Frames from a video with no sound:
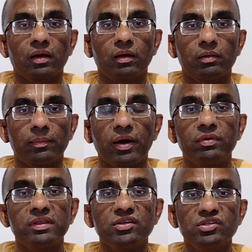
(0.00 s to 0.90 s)
Now, uh, the
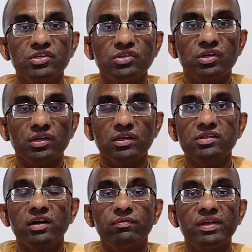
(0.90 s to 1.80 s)
Bhagavad Gita's teaching
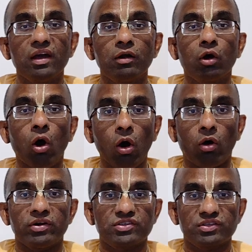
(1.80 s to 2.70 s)
is that we are
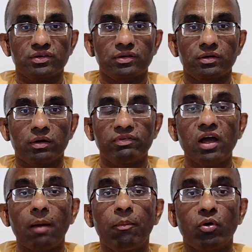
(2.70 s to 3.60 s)
God's with
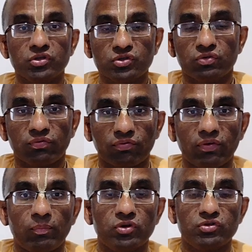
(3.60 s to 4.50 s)
the apostrophe.
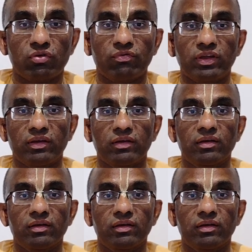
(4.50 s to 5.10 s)
apostrophe